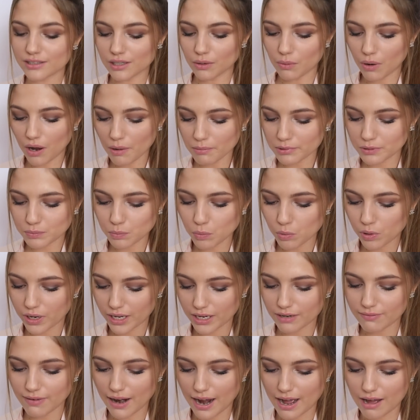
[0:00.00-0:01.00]
So I was
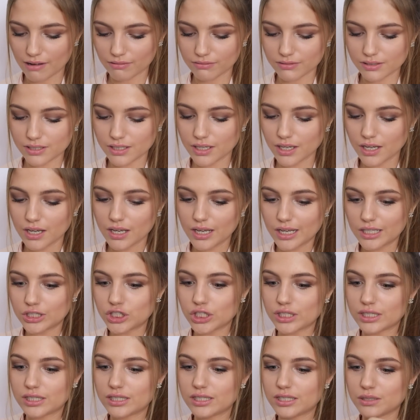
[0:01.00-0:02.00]
walking around
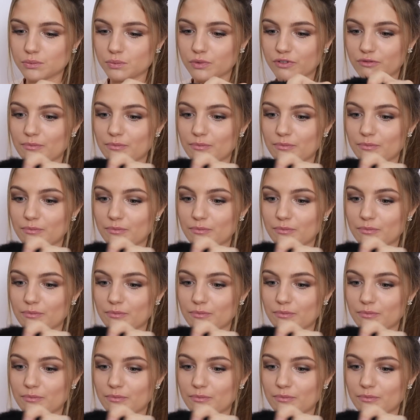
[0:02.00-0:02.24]
just